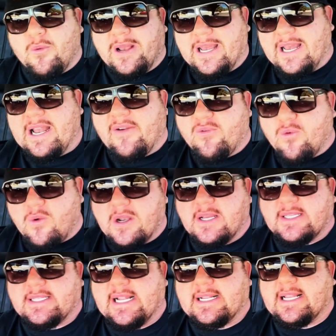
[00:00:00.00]
We need everyone to
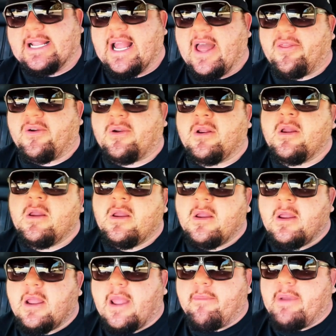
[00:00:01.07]
stick together
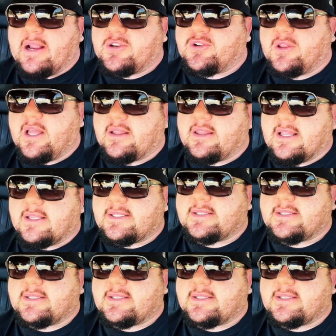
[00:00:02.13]
and make sure that